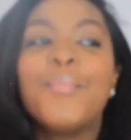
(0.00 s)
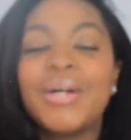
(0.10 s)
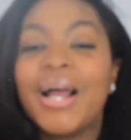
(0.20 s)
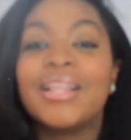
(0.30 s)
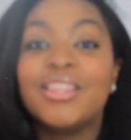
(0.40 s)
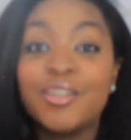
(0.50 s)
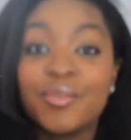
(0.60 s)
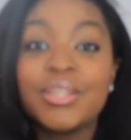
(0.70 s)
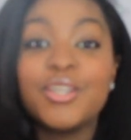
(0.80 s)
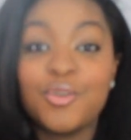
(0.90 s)
but I
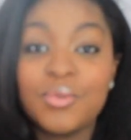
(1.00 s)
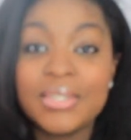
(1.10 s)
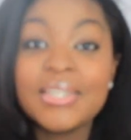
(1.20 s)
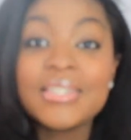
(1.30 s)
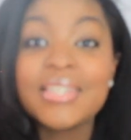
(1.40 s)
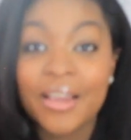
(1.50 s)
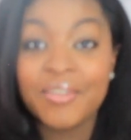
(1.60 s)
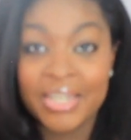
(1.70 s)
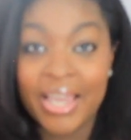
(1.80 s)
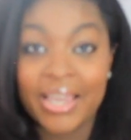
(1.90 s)
literally use this
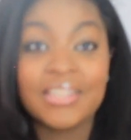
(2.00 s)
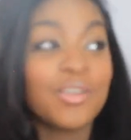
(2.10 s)
every day.